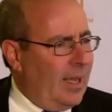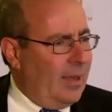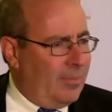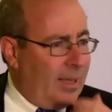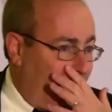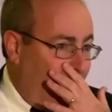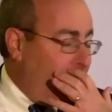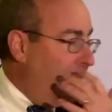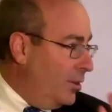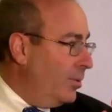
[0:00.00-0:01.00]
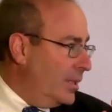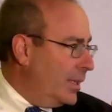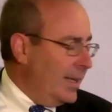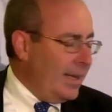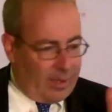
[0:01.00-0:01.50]
I do want to
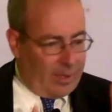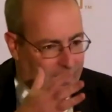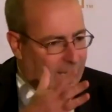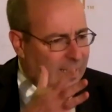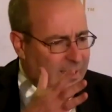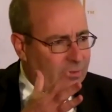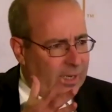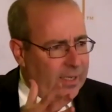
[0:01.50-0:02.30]
say that. A modest